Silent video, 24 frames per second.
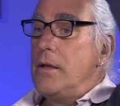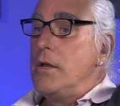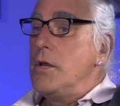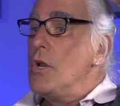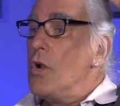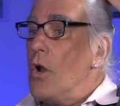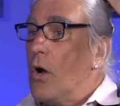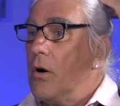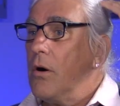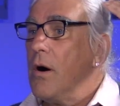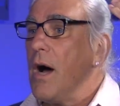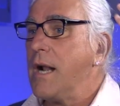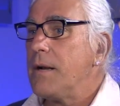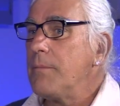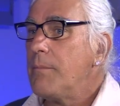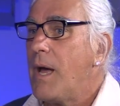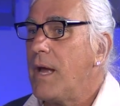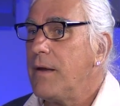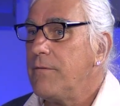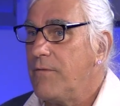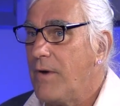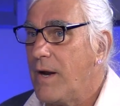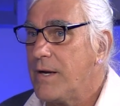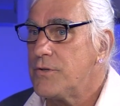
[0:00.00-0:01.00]
you know, a lot of
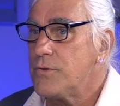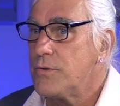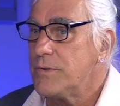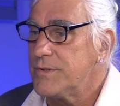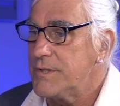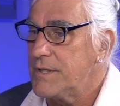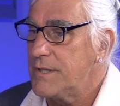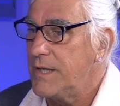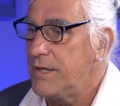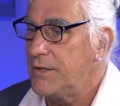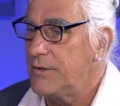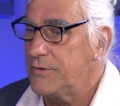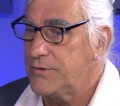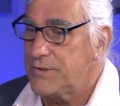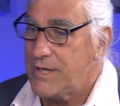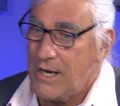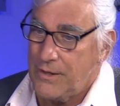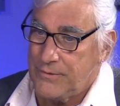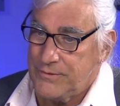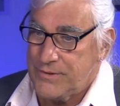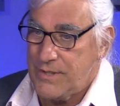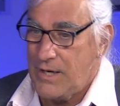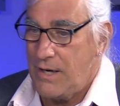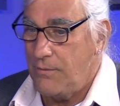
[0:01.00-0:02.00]
my veterans in the
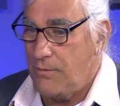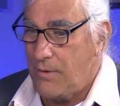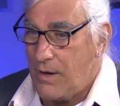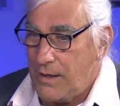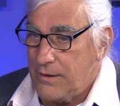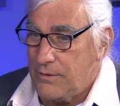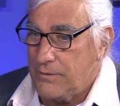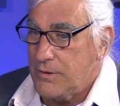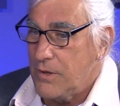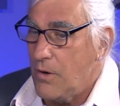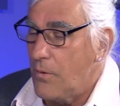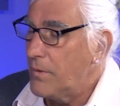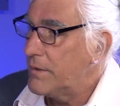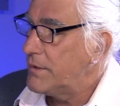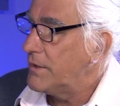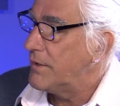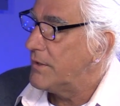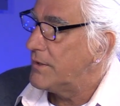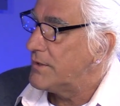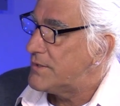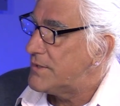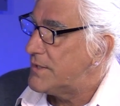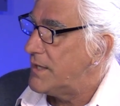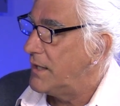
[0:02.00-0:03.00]
Hilltown say, well, I don't go into
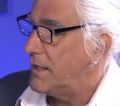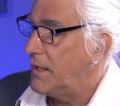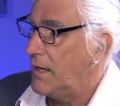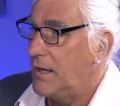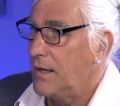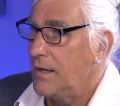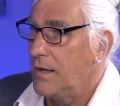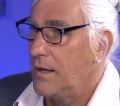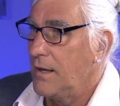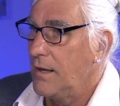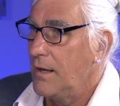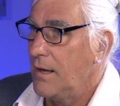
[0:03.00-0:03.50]
the city.